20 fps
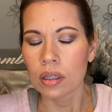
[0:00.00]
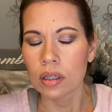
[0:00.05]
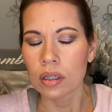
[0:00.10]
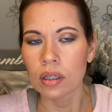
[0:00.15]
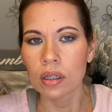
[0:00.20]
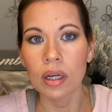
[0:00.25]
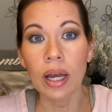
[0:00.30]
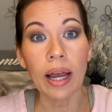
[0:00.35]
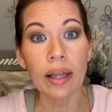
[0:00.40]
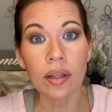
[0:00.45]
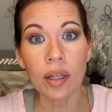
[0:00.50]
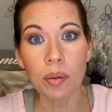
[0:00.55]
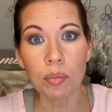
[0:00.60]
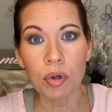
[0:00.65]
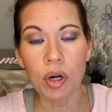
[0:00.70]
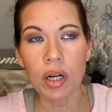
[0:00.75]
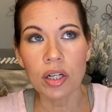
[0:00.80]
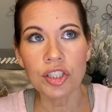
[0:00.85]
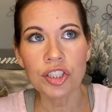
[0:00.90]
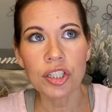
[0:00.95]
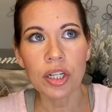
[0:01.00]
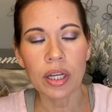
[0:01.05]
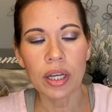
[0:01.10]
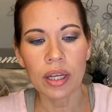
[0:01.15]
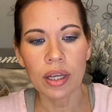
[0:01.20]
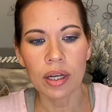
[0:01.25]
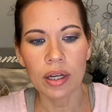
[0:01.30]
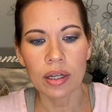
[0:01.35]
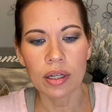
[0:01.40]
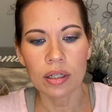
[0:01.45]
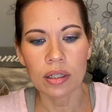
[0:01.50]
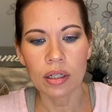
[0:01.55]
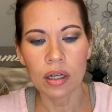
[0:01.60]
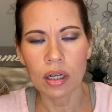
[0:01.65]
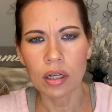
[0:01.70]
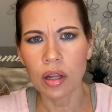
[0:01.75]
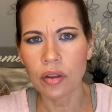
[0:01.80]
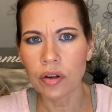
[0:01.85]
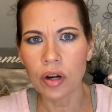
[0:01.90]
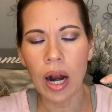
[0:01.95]
highlight brush and
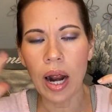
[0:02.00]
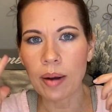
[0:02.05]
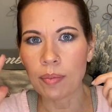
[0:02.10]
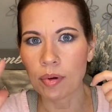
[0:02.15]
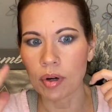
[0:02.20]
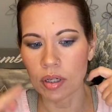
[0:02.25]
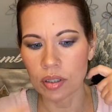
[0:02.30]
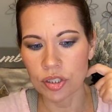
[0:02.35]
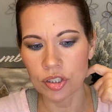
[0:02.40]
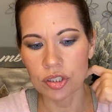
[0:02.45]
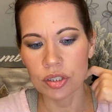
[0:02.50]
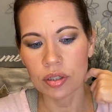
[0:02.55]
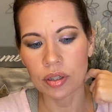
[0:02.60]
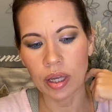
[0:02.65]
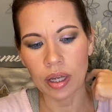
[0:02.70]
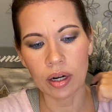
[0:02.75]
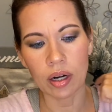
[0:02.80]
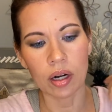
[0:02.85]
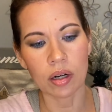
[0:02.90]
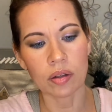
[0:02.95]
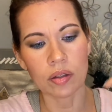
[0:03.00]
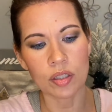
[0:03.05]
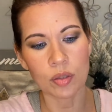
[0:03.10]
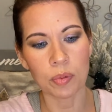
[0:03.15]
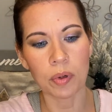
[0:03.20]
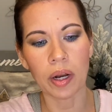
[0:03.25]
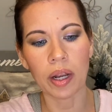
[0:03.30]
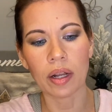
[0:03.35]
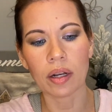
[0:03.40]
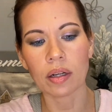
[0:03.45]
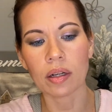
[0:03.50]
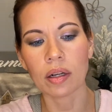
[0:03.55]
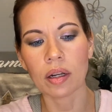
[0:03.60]
another eye brush that are this brand